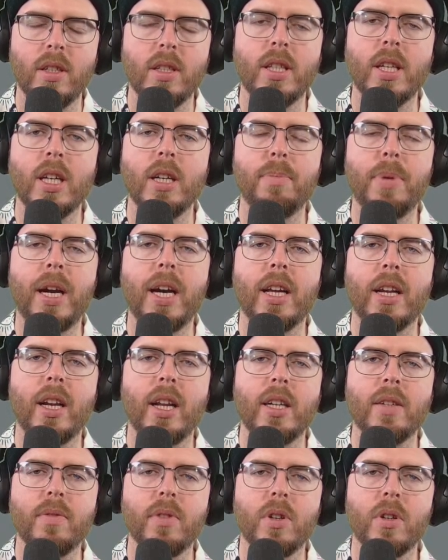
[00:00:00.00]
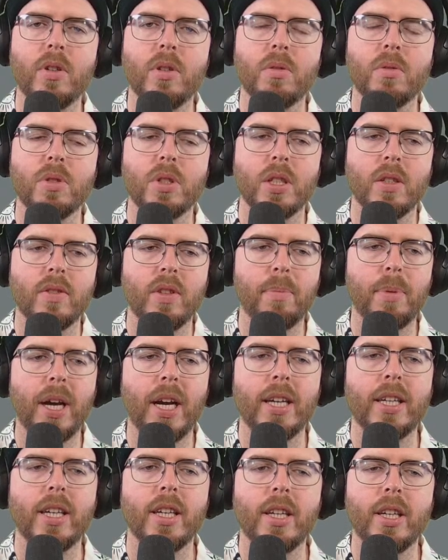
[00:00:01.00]
The Padley vocals of the
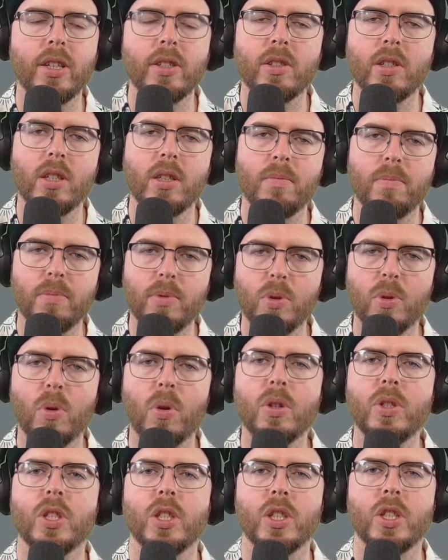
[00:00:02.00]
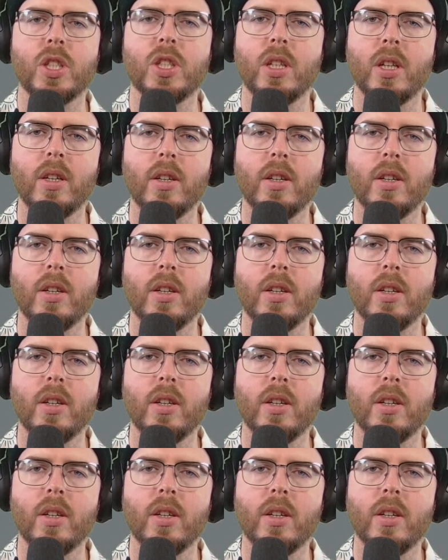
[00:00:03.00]
backing here are gorgeous.